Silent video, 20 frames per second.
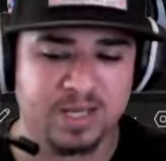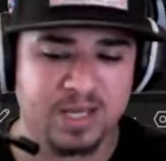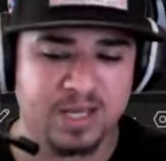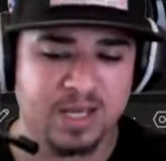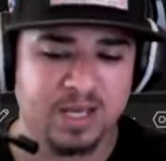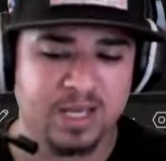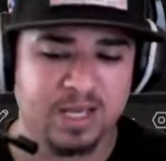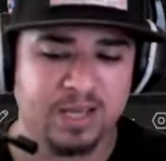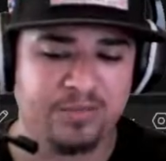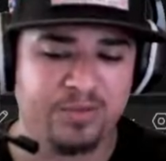
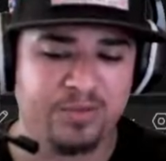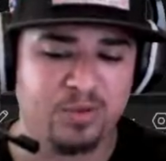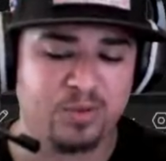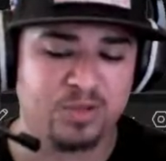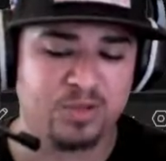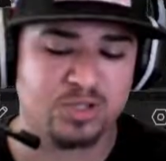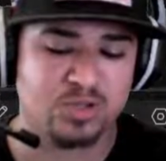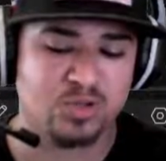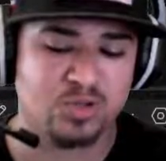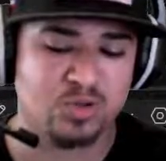if you
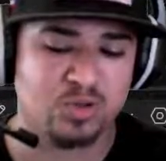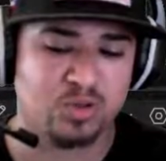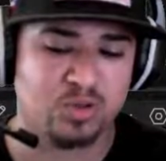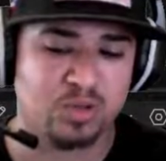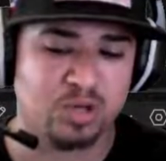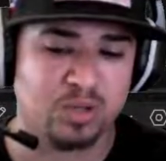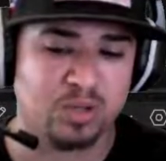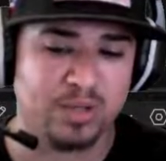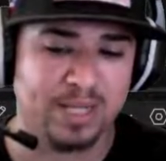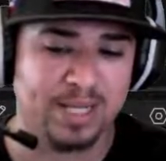was to
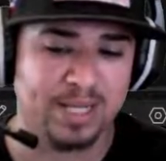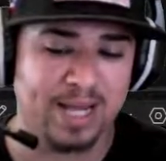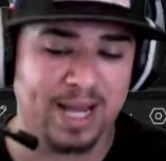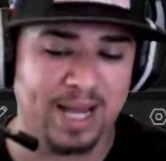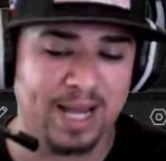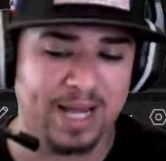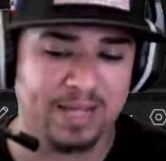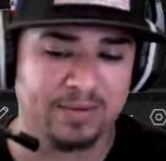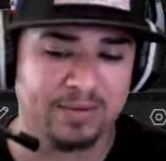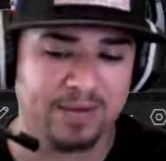throw a
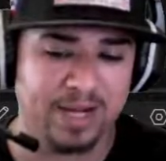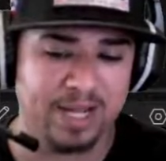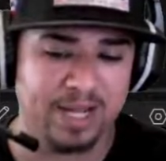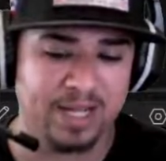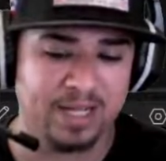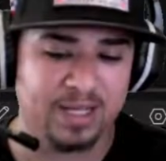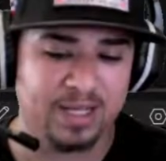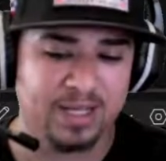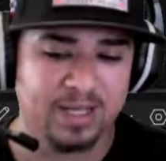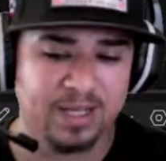line,
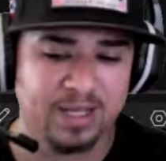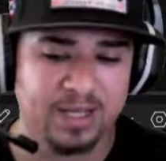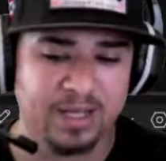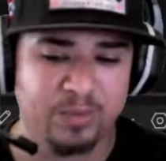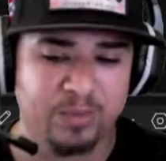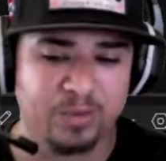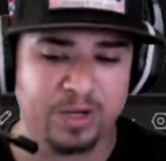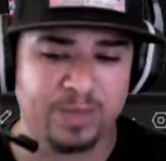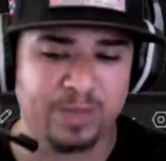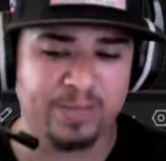right, it
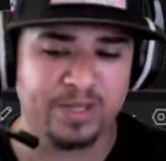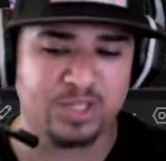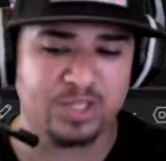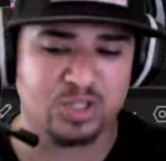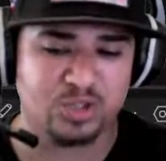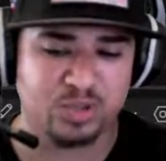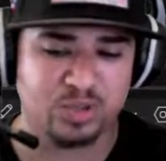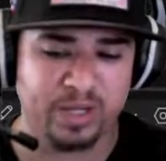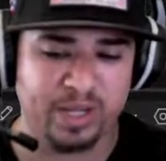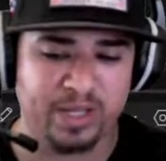wouldn't be
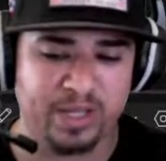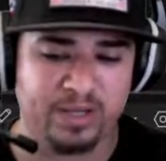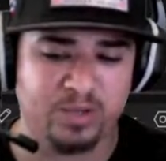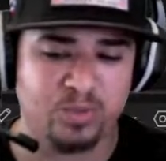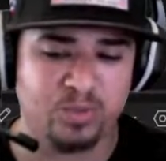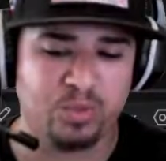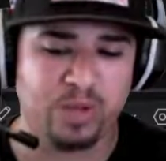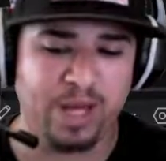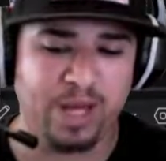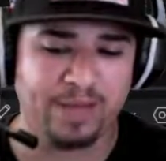straight. You
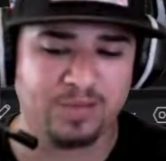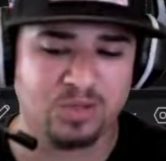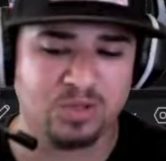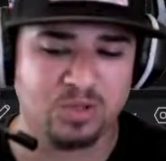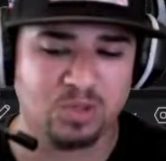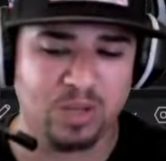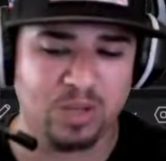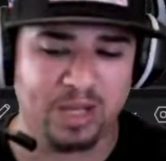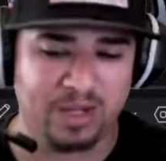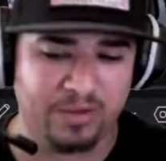would have to
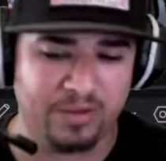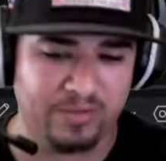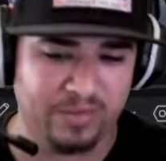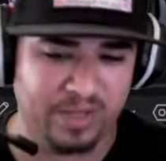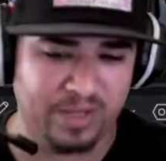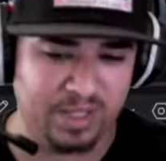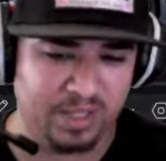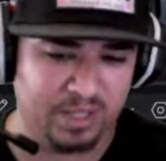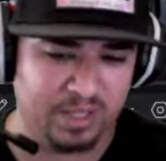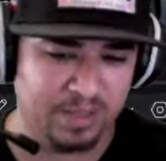do like a
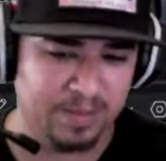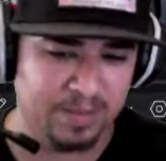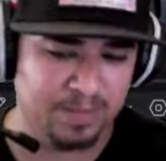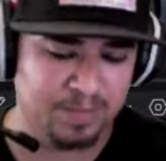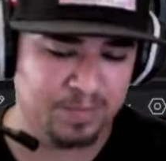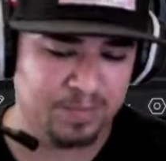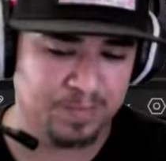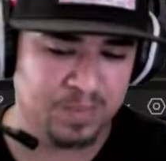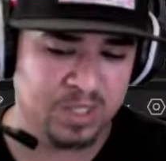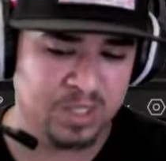V.
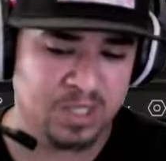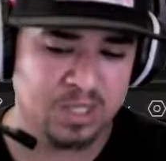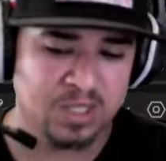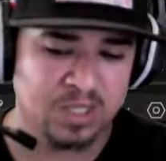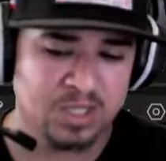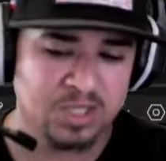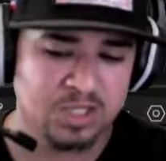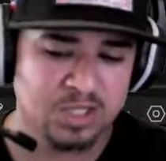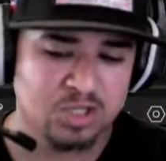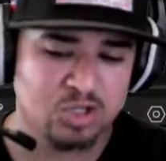
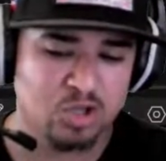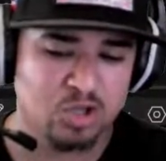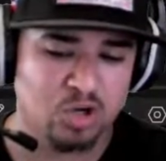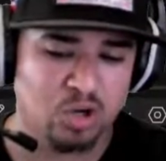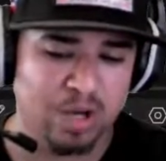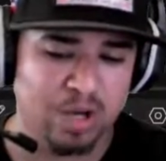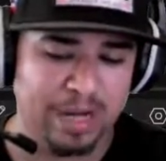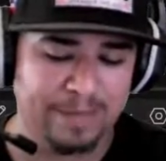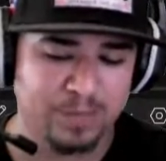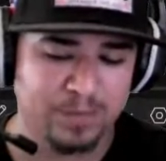So
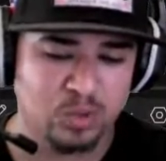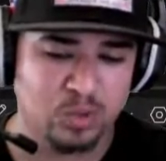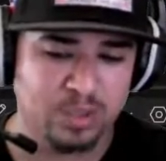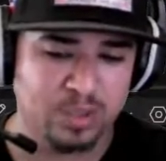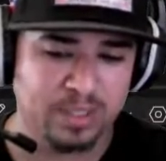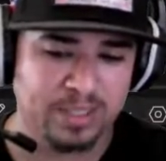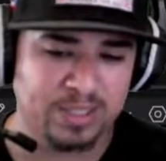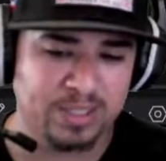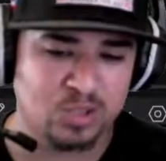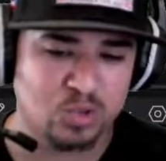I'm doing
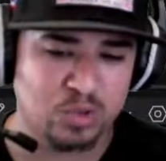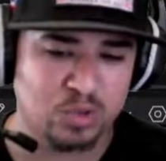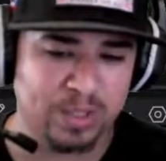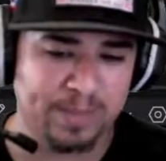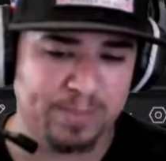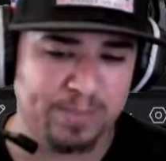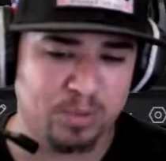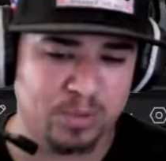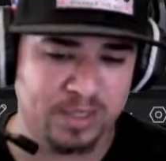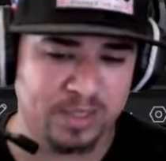the swing
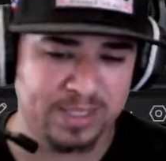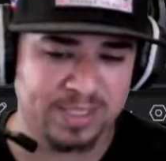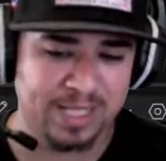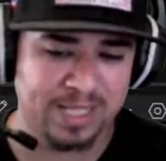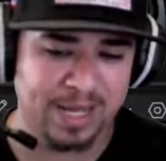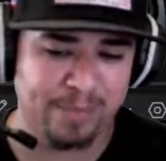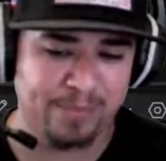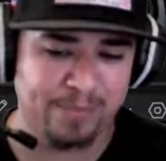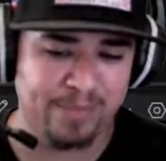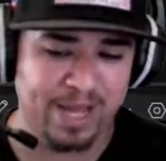points
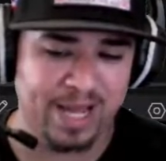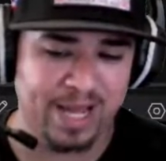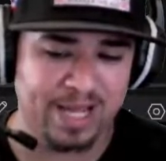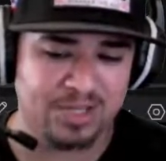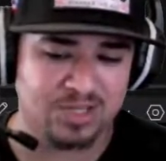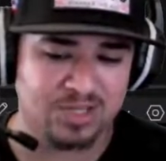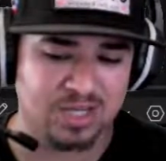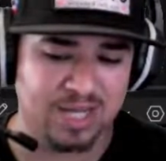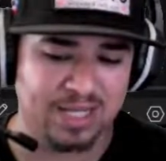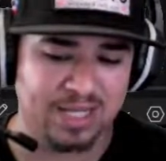that
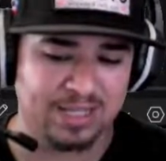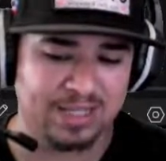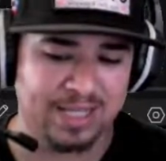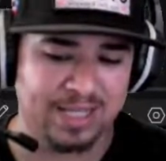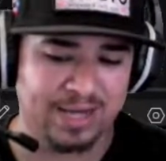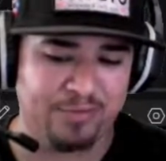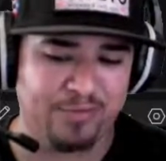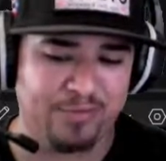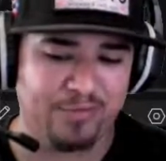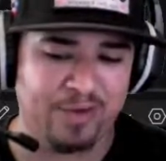match, like
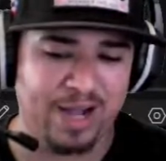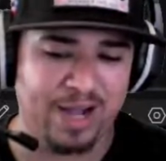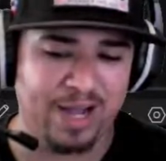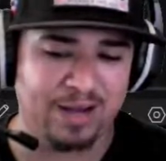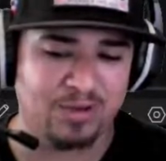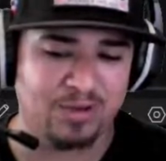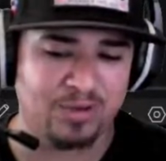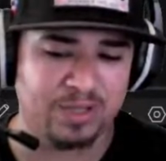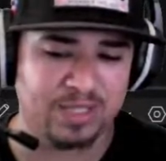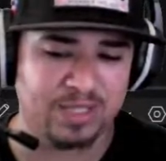that
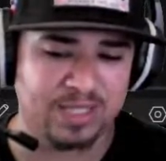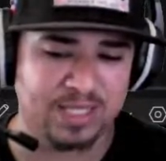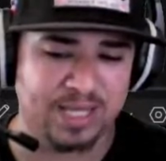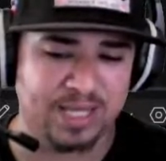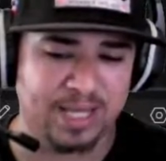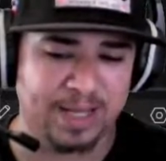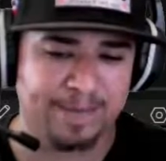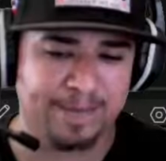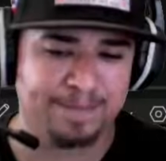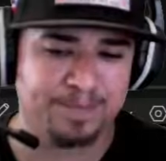follow the
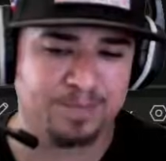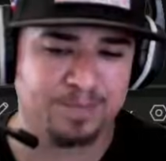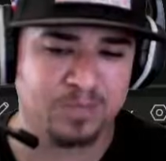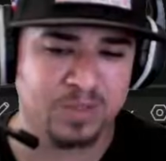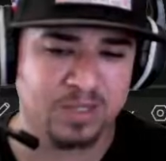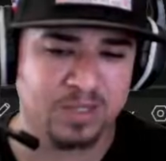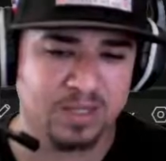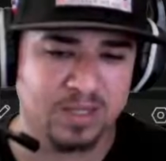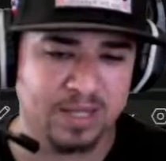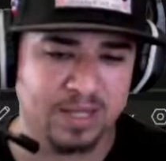same
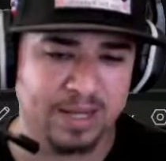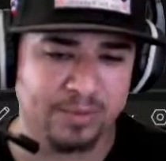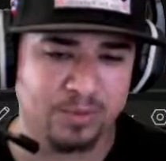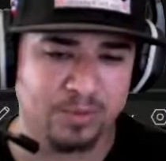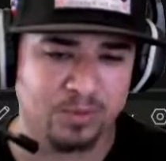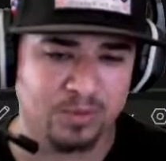level.